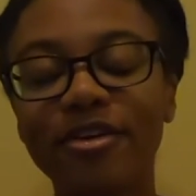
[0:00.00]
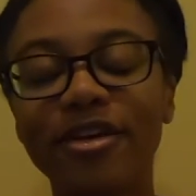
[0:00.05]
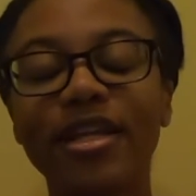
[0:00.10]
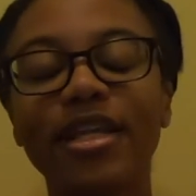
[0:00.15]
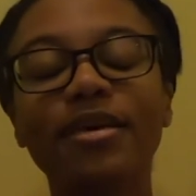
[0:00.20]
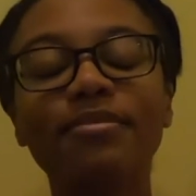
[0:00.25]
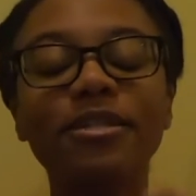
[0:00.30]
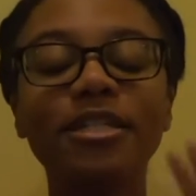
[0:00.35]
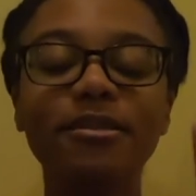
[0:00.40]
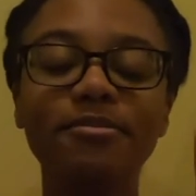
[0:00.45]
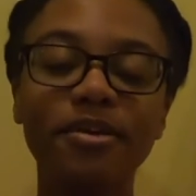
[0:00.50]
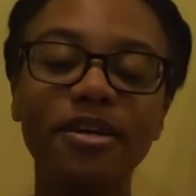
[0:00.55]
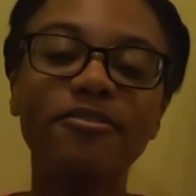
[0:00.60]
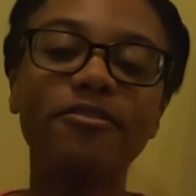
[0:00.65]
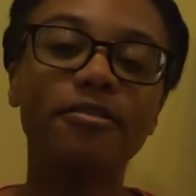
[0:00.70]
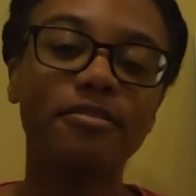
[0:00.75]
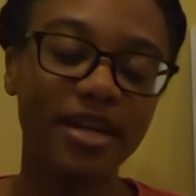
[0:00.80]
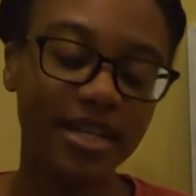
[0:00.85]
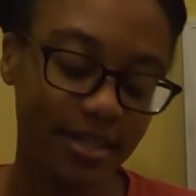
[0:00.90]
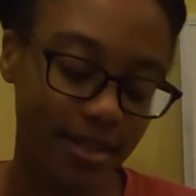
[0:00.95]
You know what? Let me
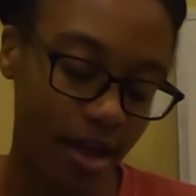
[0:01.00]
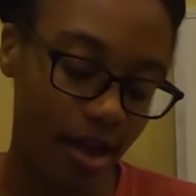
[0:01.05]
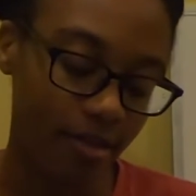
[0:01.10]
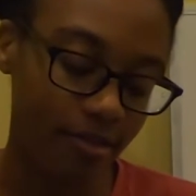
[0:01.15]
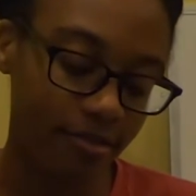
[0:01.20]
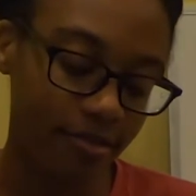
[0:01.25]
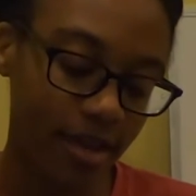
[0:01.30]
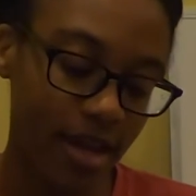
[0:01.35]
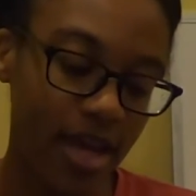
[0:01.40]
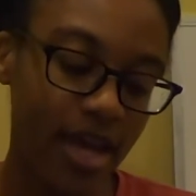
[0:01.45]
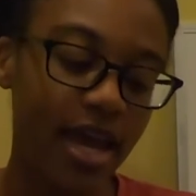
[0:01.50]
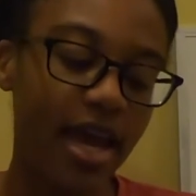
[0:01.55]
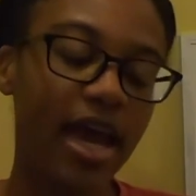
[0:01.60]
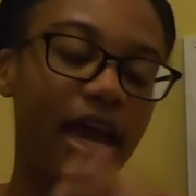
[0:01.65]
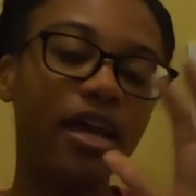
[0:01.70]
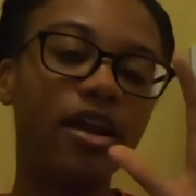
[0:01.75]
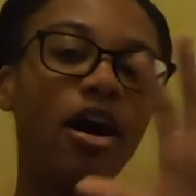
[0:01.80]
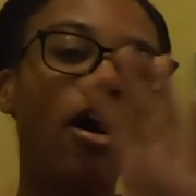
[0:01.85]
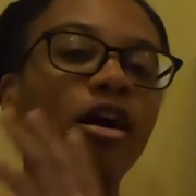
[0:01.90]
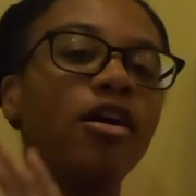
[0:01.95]
speak for myself
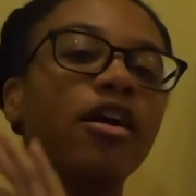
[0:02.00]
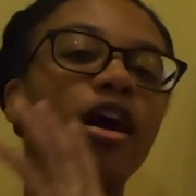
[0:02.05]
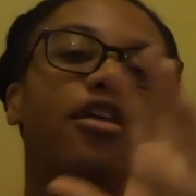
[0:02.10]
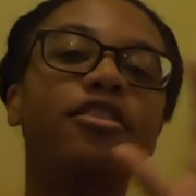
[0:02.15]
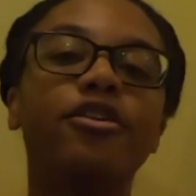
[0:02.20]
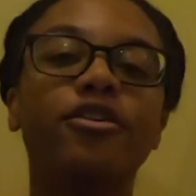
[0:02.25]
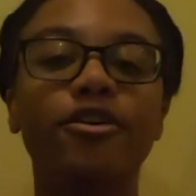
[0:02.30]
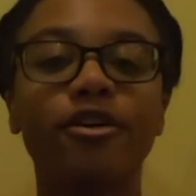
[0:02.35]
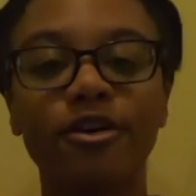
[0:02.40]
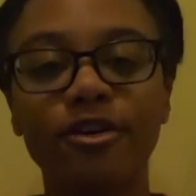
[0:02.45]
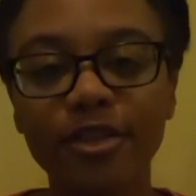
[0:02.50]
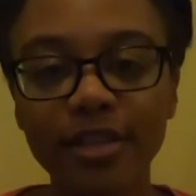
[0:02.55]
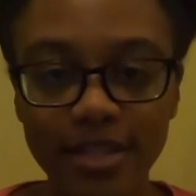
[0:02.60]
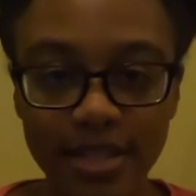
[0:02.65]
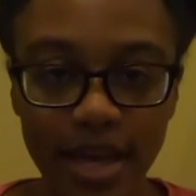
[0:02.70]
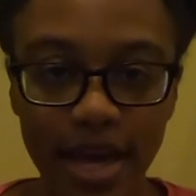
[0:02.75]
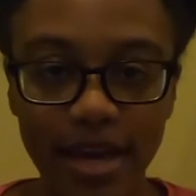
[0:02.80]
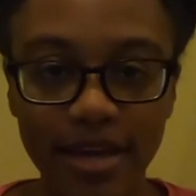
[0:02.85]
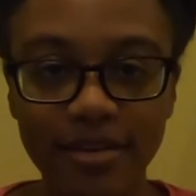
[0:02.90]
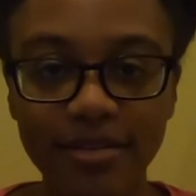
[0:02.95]
and all other
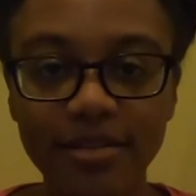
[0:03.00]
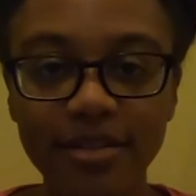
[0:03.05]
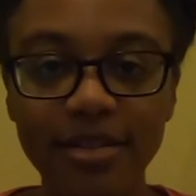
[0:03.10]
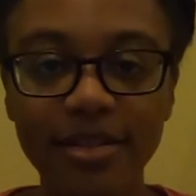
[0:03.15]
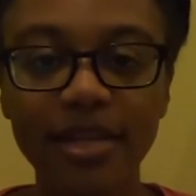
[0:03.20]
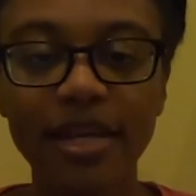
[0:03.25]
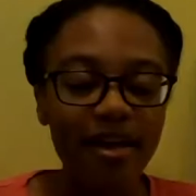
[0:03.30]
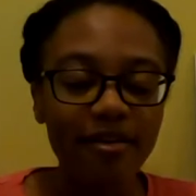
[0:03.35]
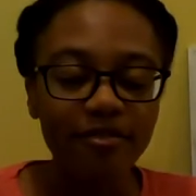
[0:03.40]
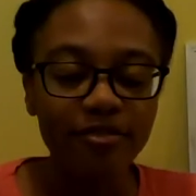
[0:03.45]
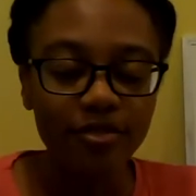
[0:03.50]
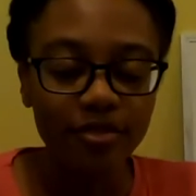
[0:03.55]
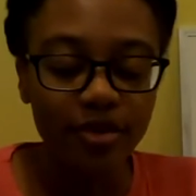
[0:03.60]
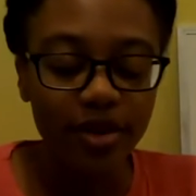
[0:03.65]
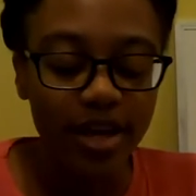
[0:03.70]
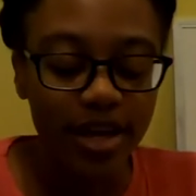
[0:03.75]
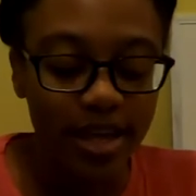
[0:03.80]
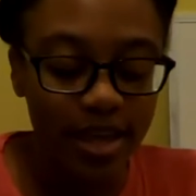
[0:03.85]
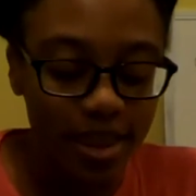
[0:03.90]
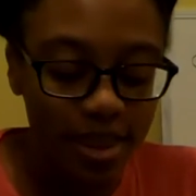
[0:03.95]
earth signs.
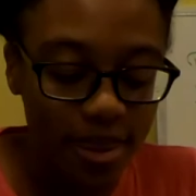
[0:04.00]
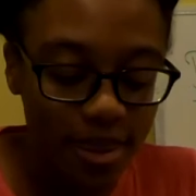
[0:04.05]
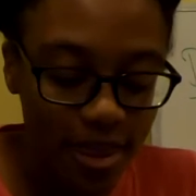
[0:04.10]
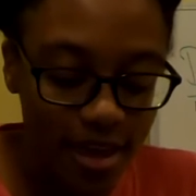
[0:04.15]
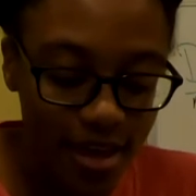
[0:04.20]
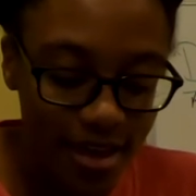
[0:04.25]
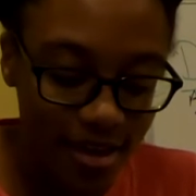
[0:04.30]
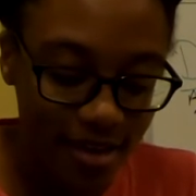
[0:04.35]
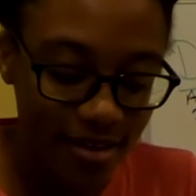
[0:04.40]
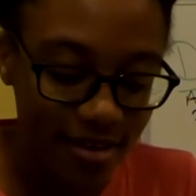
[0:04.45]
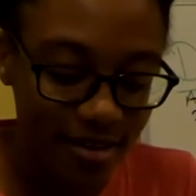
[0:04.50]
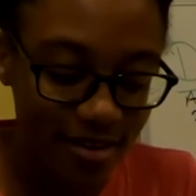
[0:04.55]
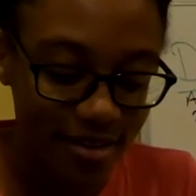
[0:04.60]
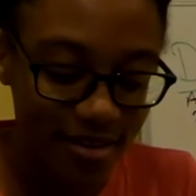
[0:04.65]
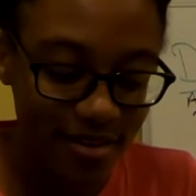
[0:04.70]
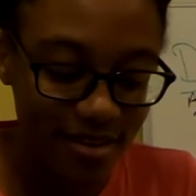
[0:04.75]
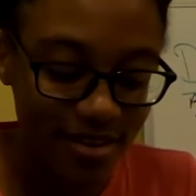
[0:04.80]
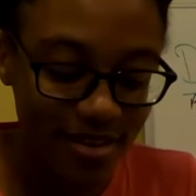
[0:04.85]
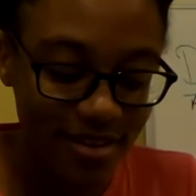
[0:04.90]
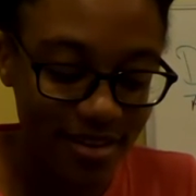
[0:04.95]

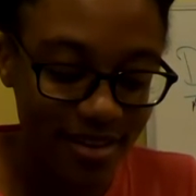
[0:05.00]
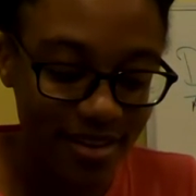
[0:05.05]
Everything